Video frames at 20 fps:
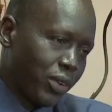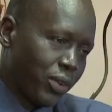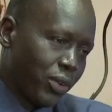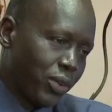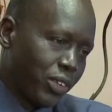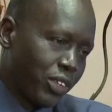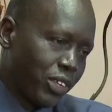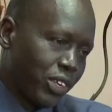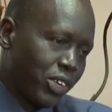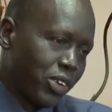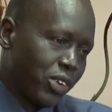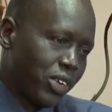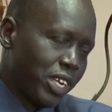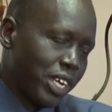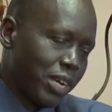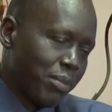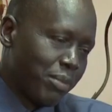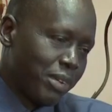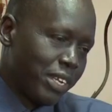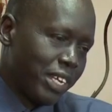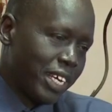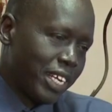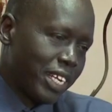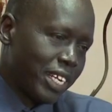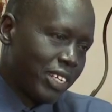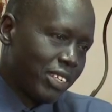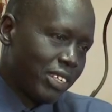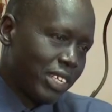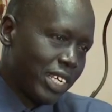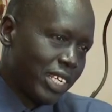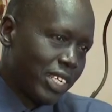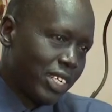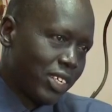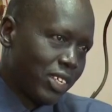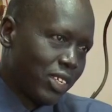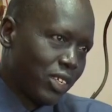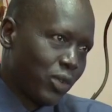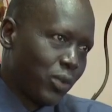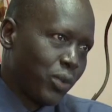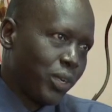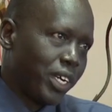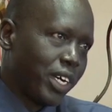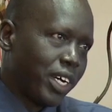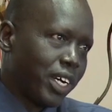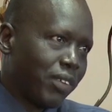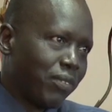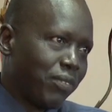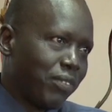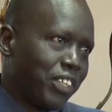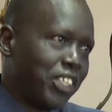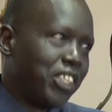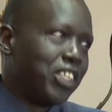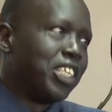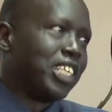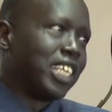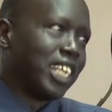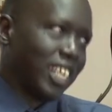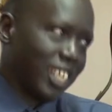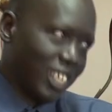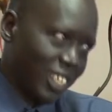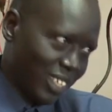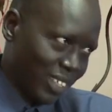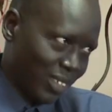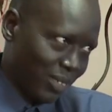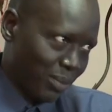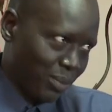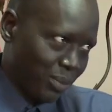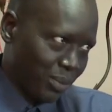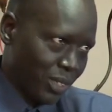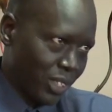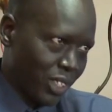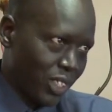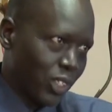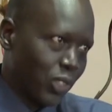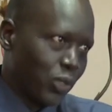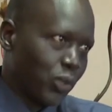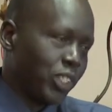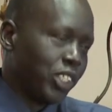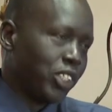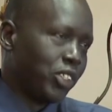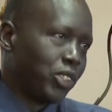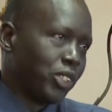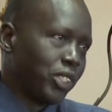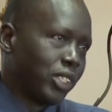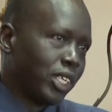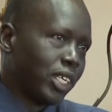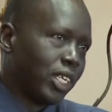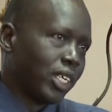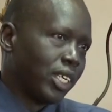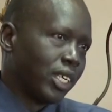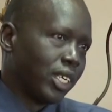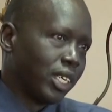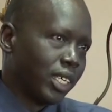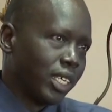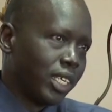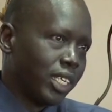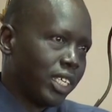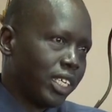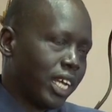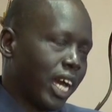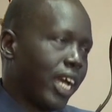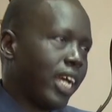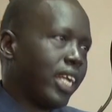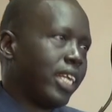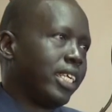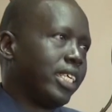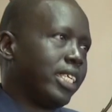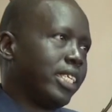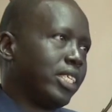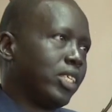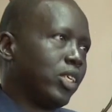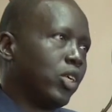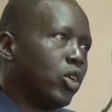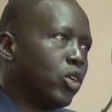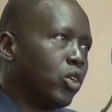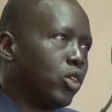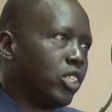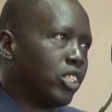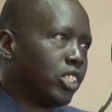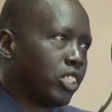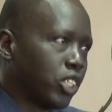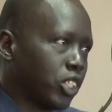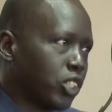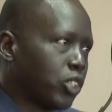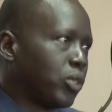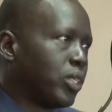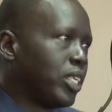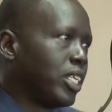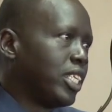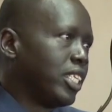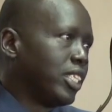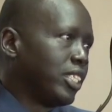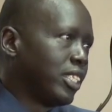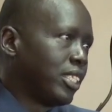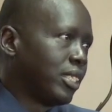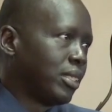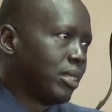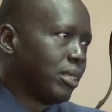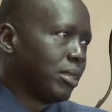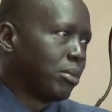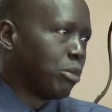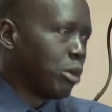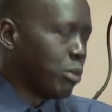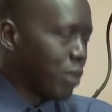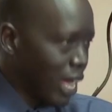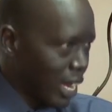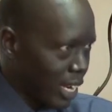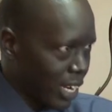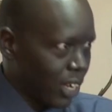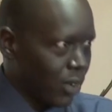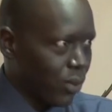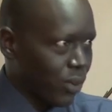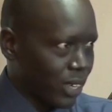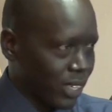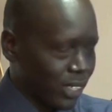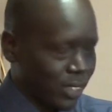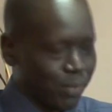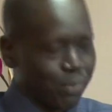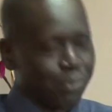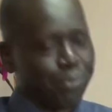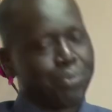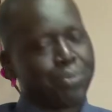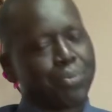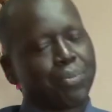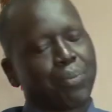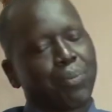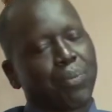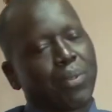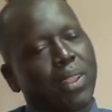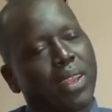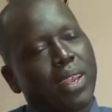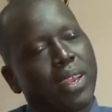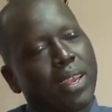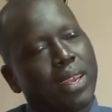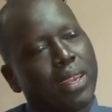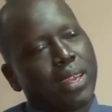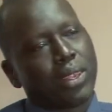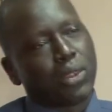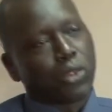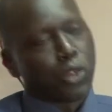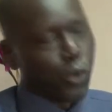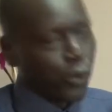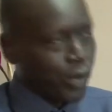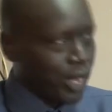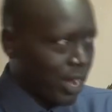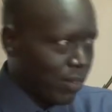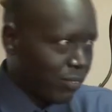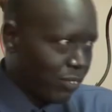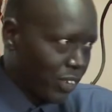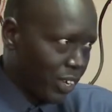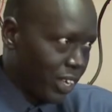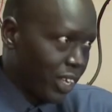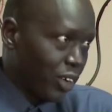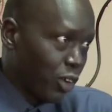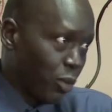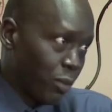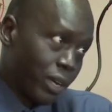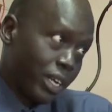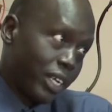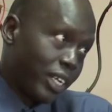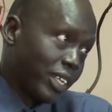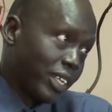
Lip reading: you. It's not only MTN and Zain. We have Digital, which is entirely owned South Sudanese mobile network. So we have three operators.